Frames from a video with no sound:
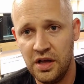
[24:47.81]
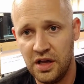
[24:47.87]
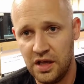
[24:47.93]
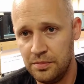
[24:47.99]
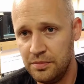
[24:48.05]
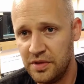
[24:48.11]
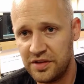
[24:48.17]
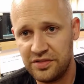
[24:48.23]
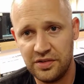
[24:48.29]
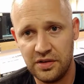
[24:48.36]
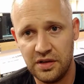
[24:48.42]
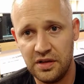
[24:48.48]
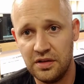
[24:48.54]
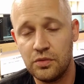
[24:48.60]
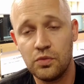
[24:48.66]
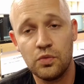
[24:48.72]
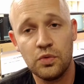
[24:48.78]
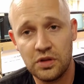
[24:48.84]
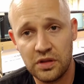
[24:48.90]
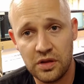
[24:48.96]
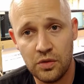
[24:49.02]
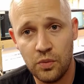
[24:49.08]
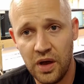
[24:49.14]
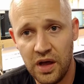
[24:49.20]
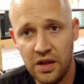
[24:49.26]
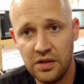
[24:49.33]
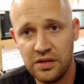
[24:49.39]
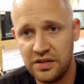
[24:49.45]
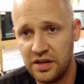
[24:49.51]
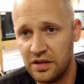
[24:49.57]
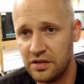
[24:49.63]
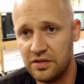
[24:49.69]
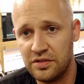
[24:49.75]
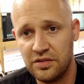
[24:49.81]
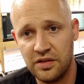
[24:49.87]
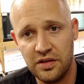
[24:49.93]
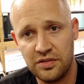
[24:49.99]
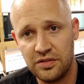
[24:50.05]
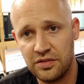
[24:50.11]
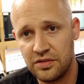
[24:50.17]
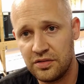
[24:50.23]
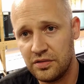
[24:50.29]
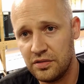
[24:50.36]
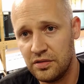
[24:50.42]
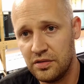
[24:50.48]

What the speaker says: and mix it in really well until it's